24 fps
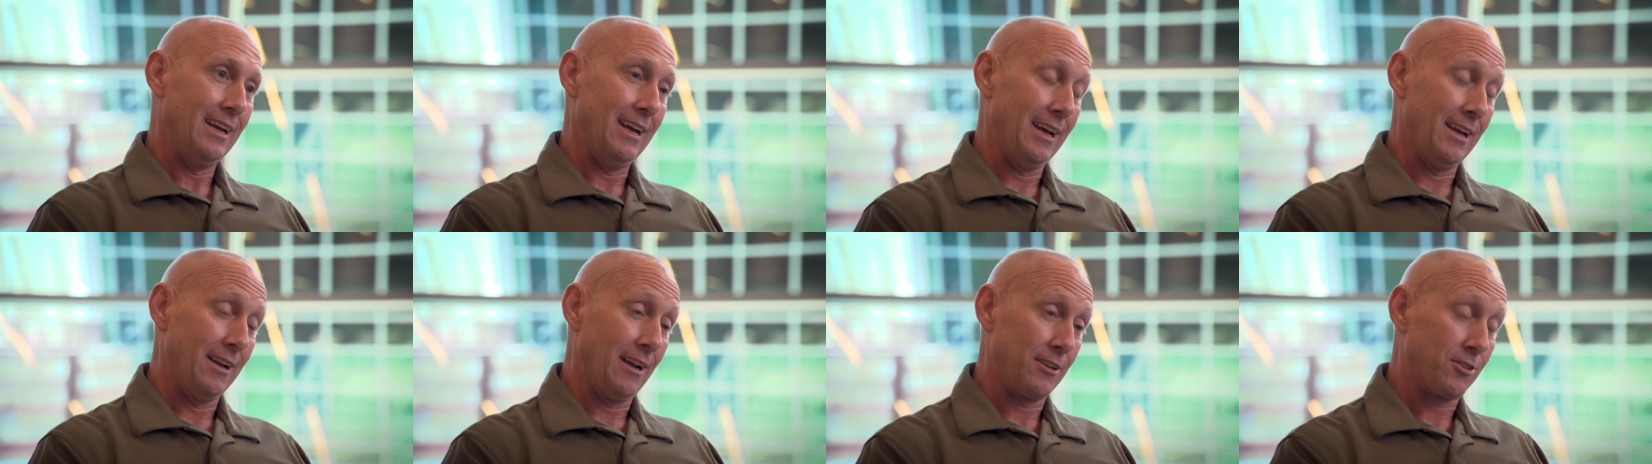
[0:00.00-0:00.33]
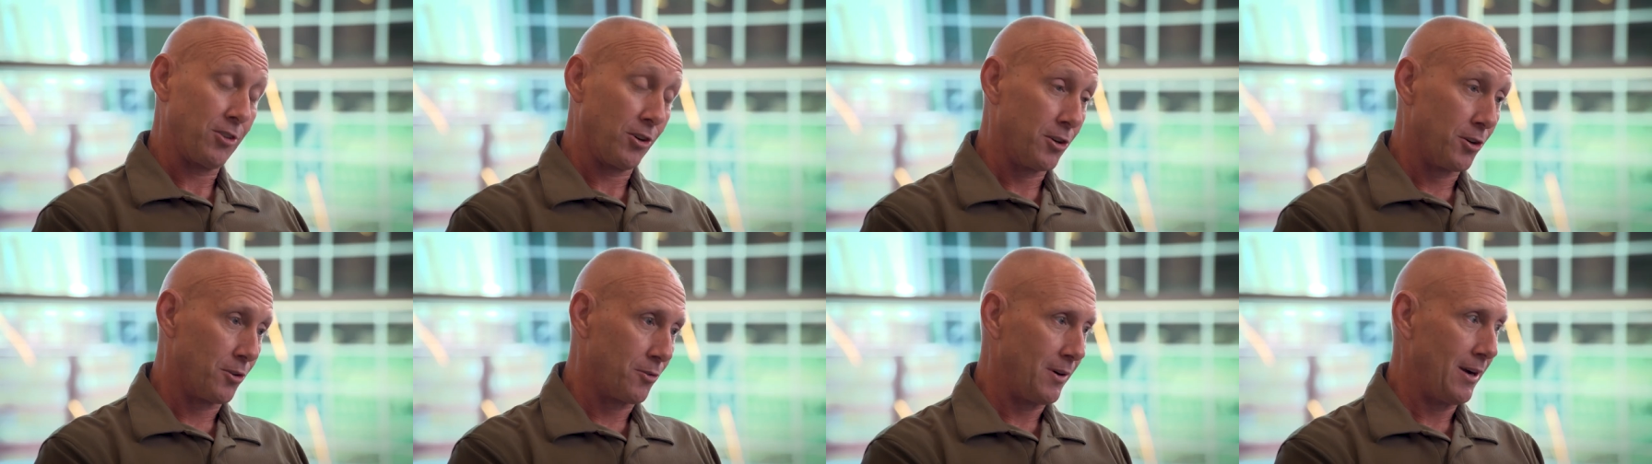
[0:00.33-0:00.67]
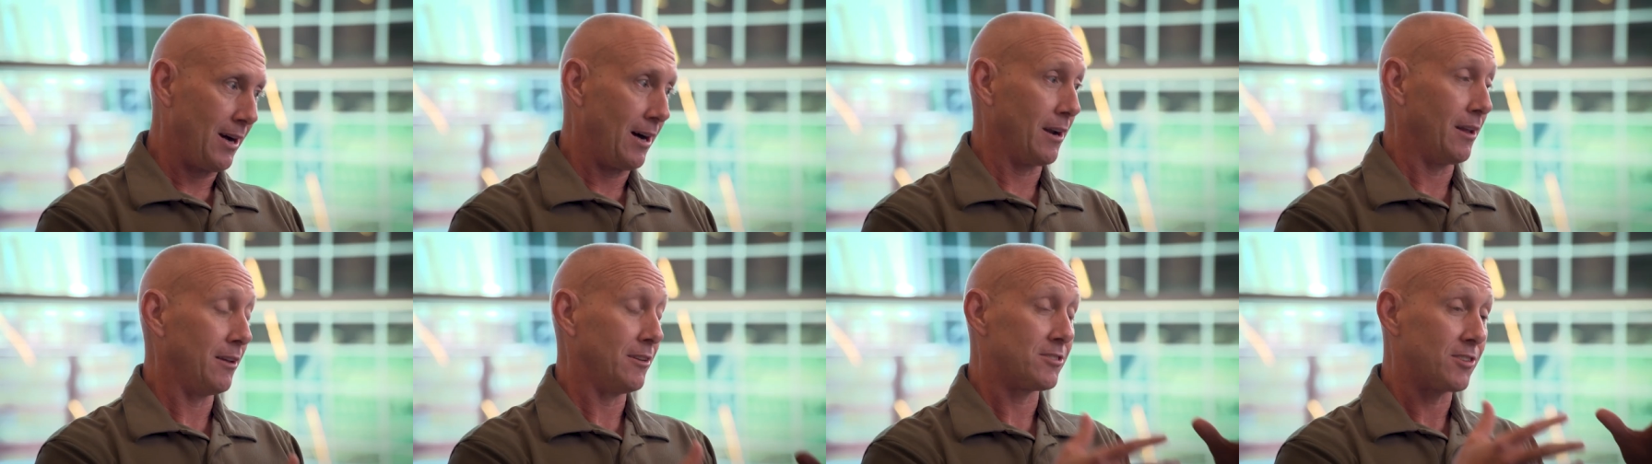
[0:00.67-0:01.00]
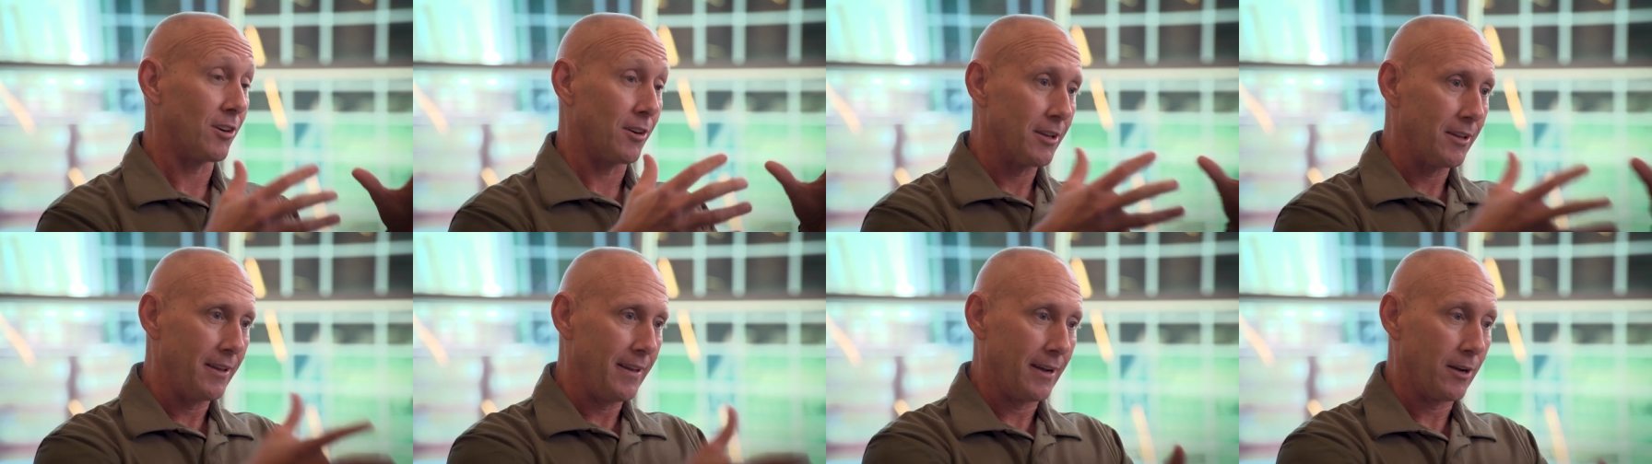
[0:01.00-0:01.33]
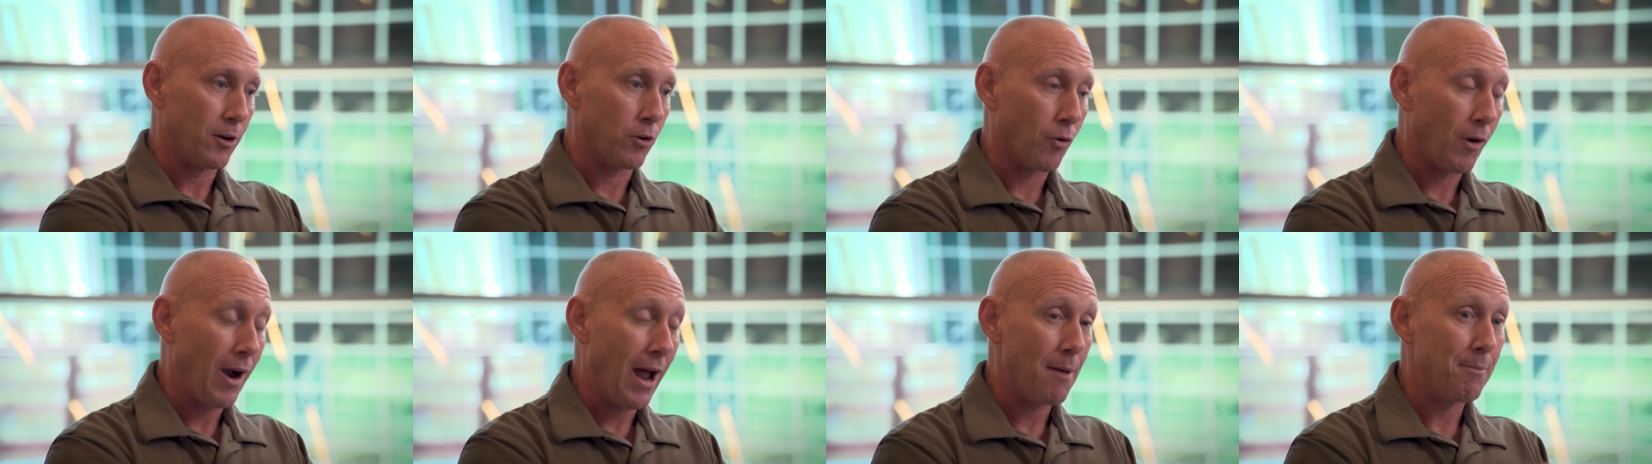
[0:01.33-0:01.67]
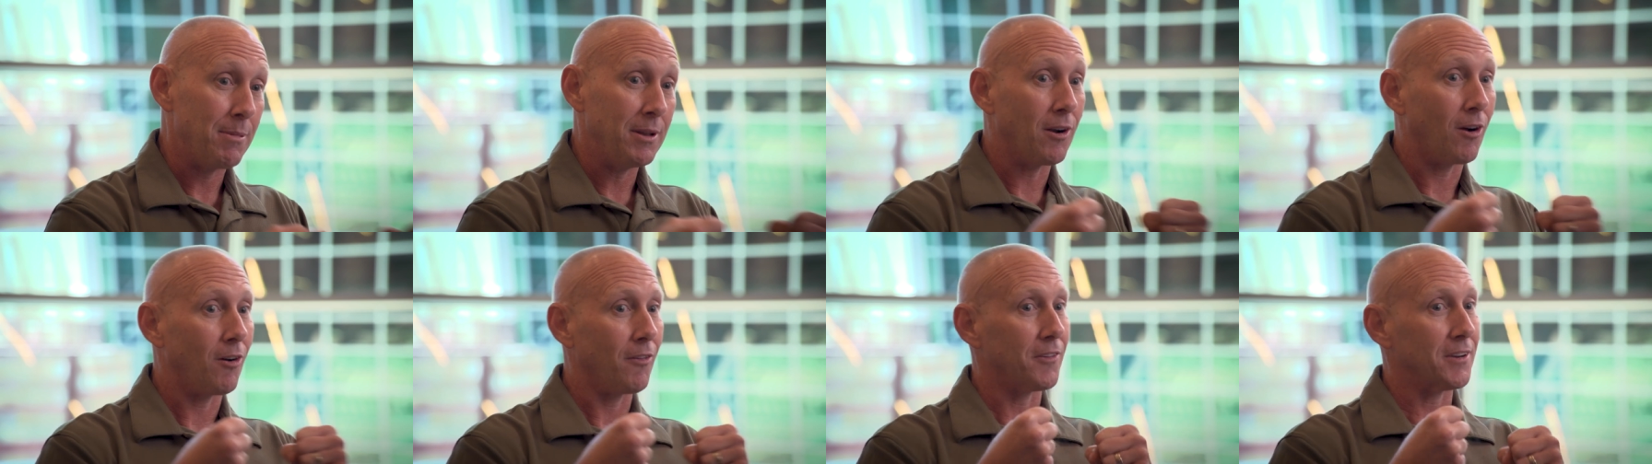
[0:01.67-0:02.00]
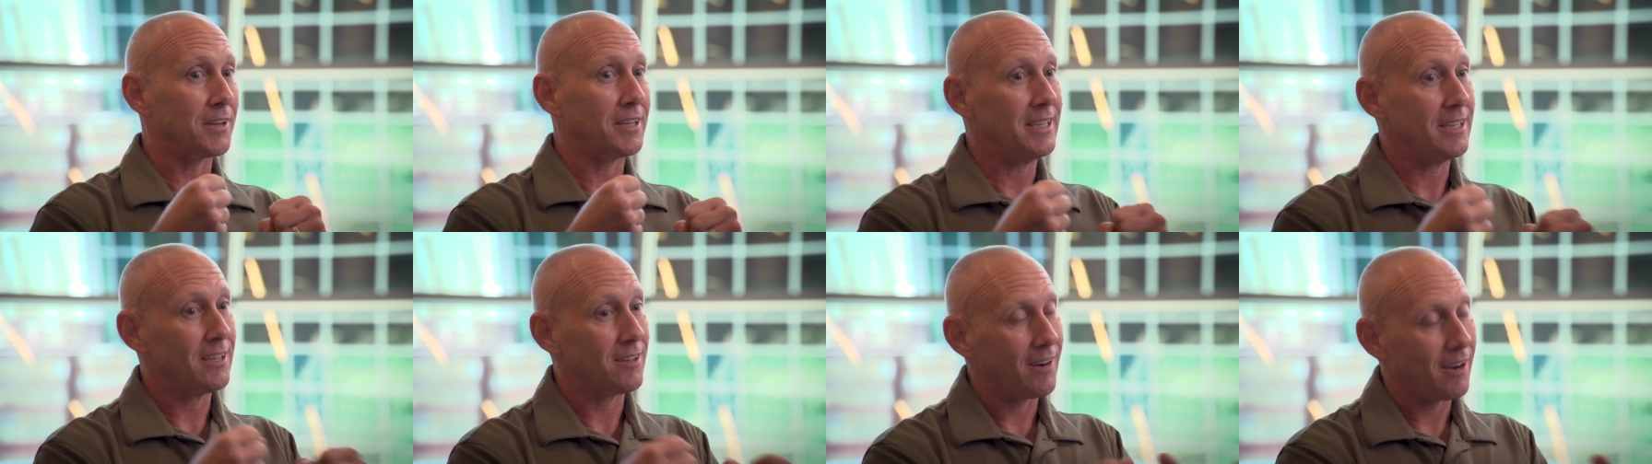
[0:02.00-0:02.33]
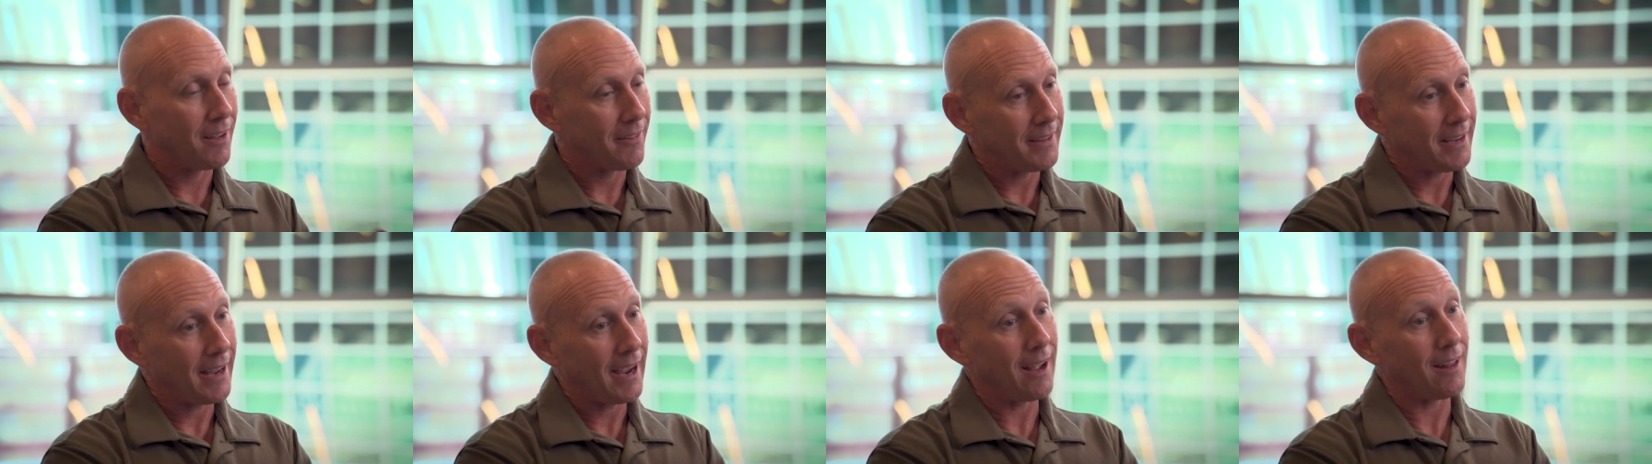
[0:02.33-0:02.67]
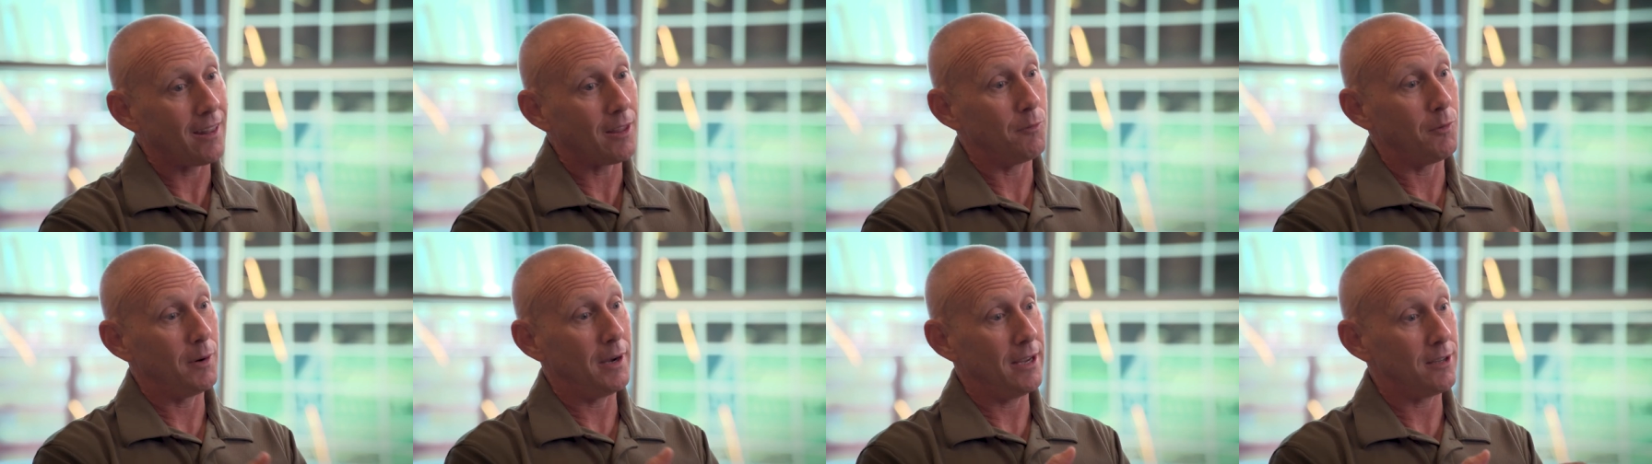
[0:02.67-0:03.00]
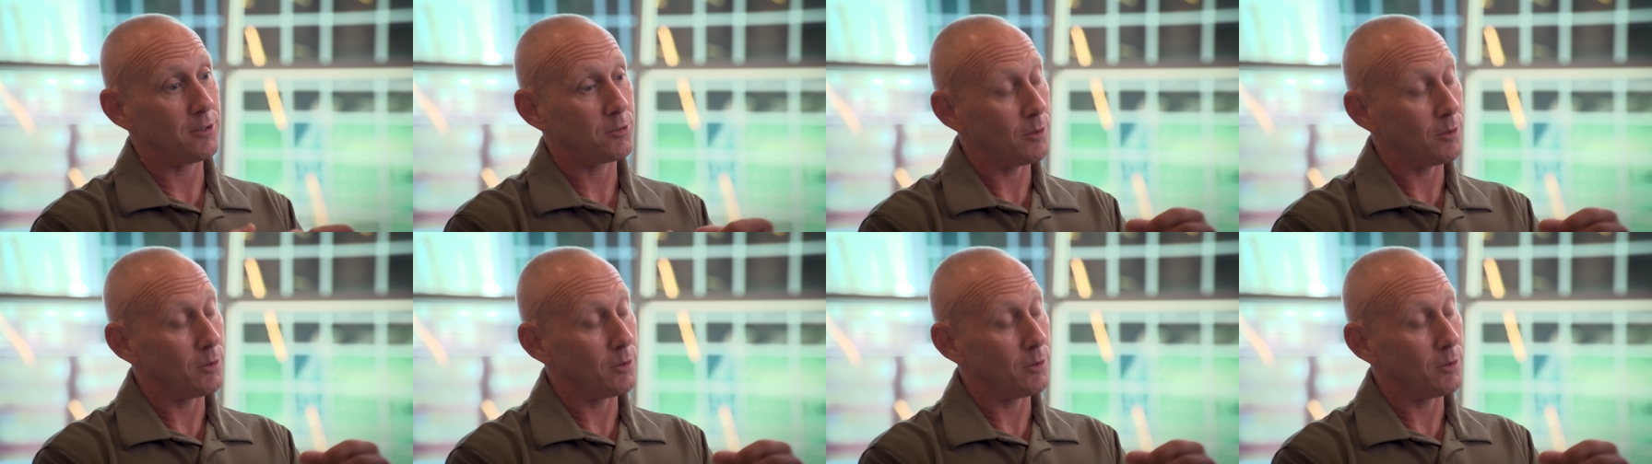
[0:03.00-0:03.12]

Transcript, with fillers: And I turned around and started then grabbing all their gear out of the alleyway.